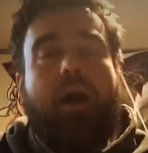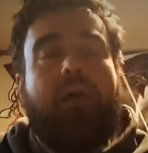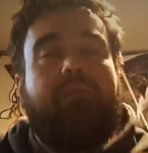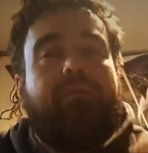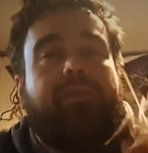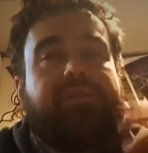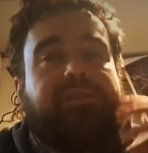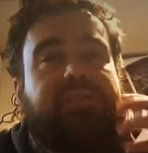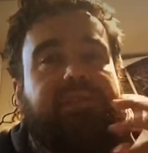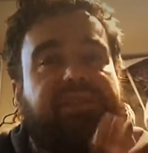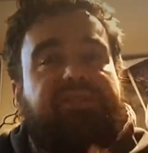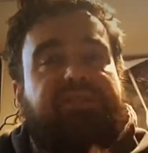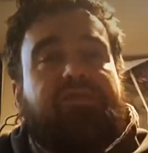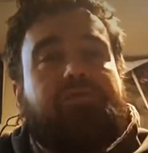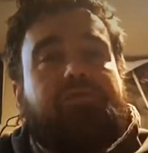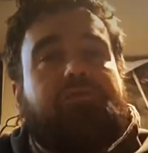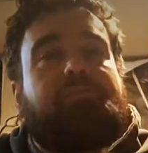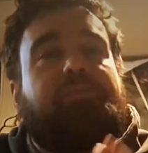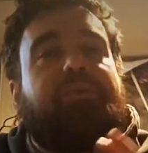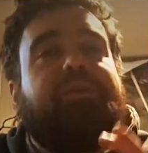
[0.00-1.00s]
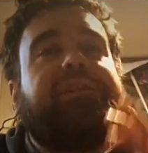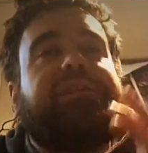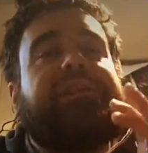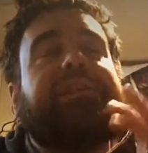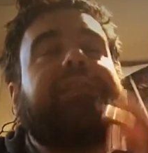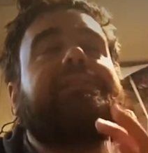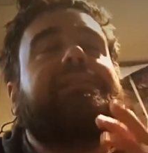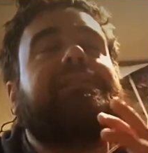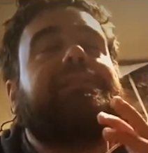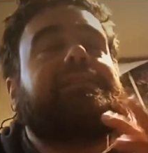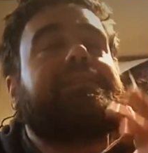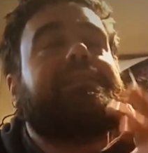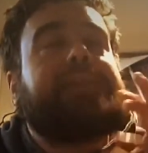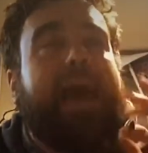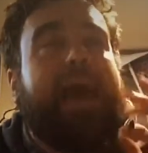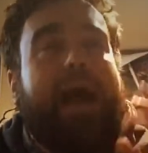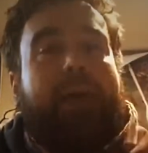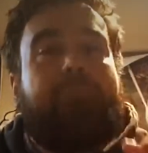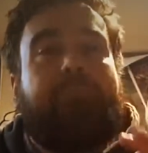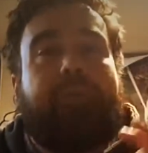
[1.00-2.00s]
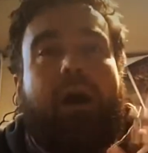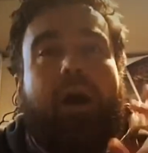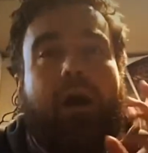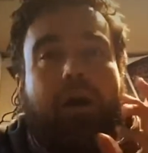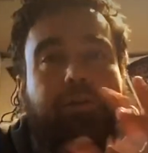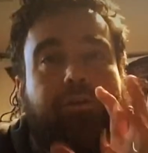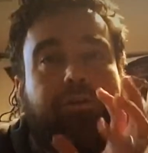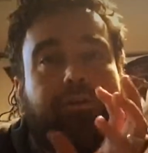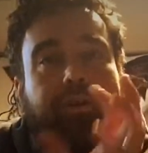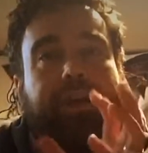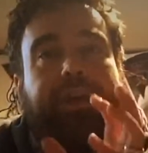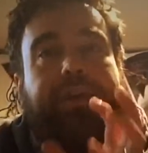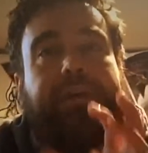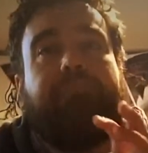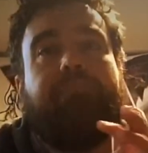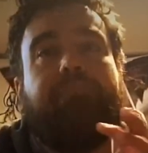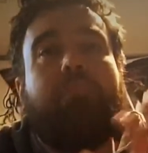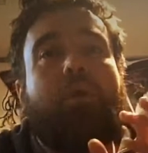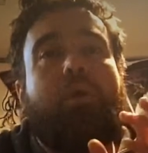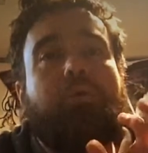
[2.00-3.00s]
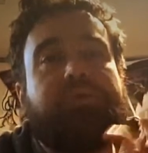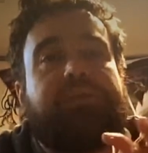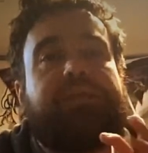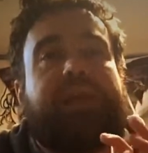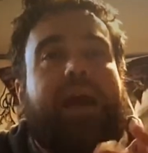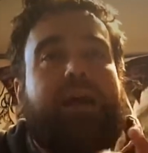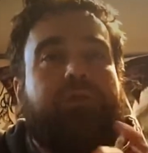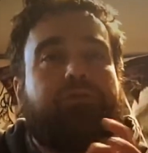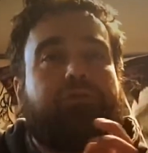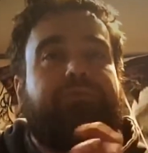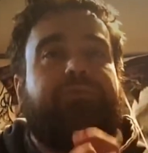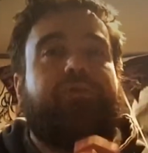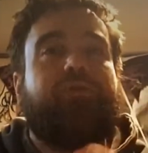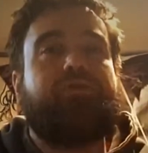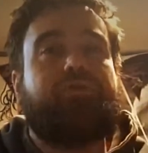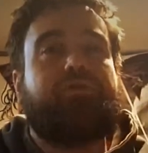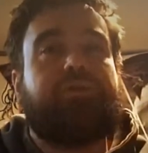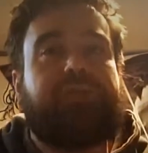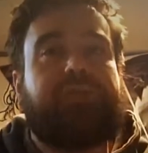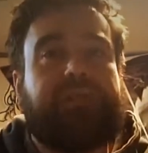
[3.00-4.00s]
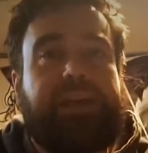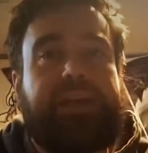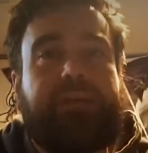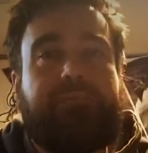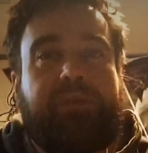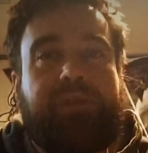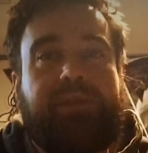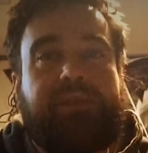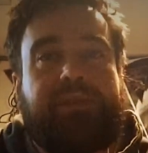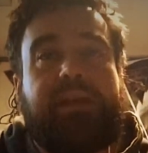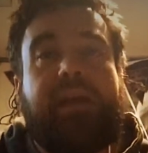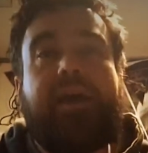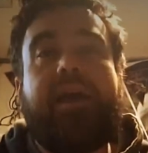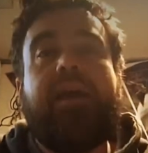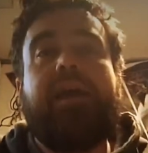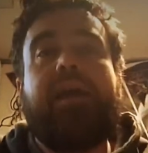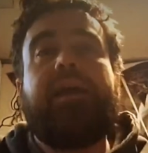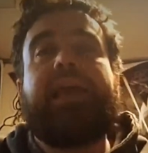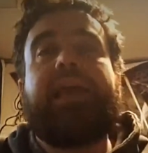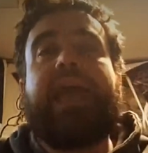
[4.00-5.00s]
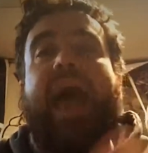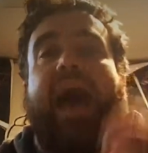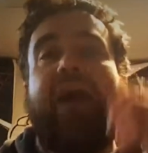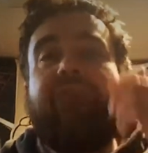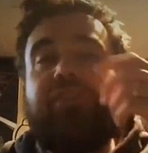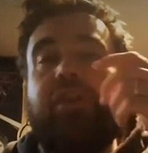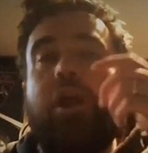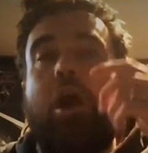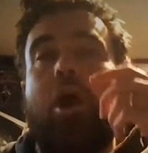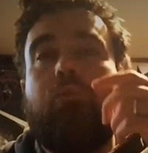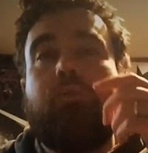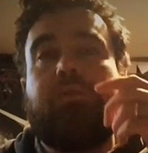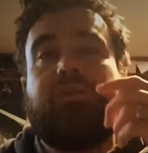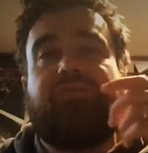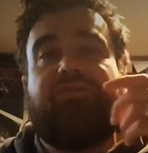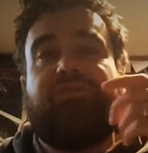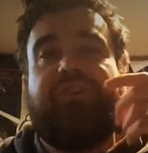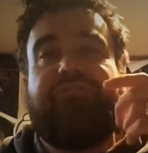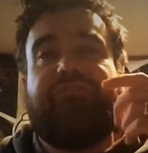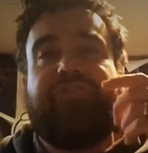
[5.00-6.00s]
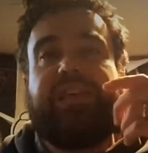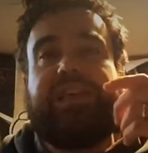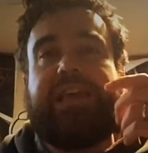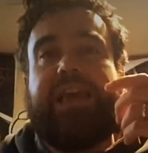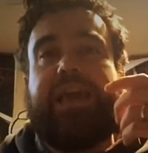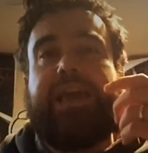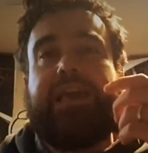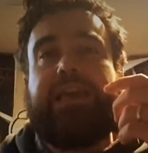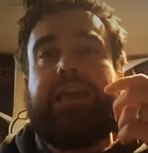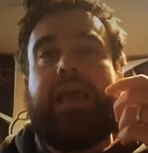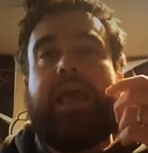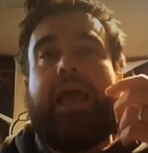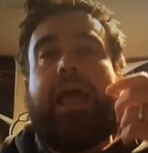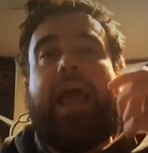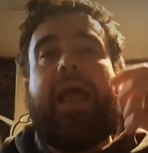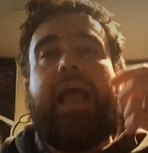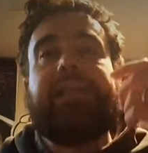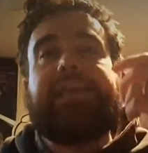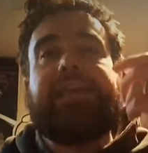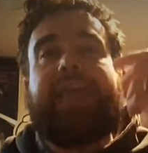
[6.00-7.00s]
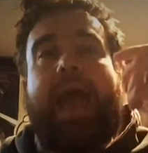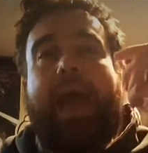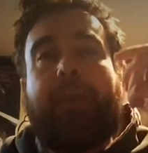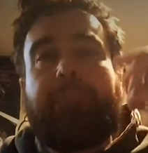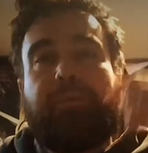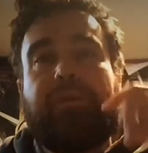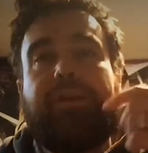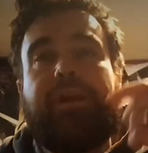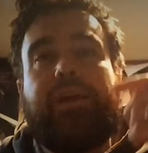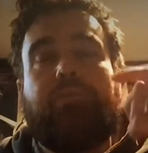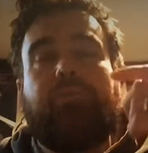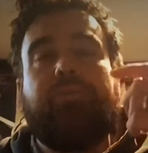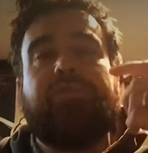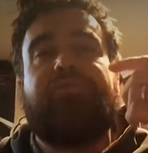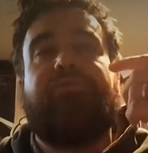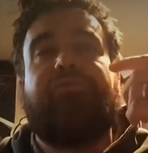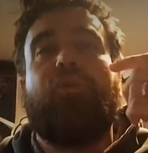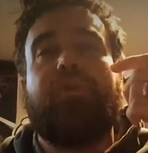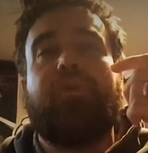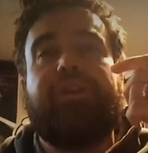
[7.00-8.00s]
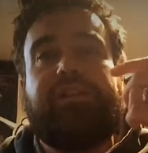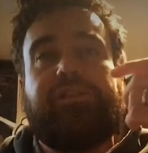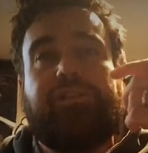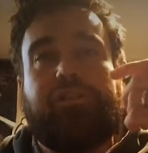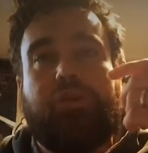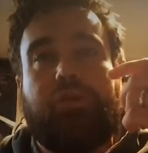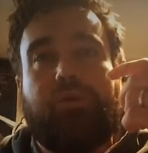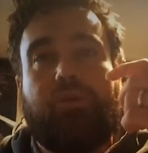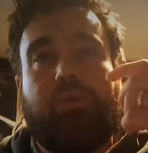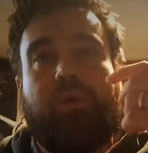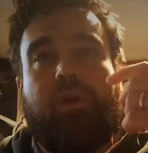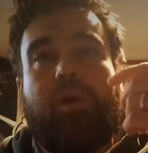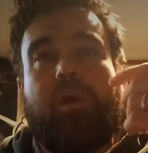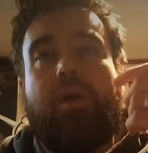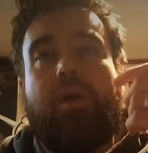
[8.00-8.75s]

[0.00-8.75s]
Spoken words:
Of the scissor's predicted top 100 most controversial statements, Kavanaugh was 58 and Kaepernick was 42.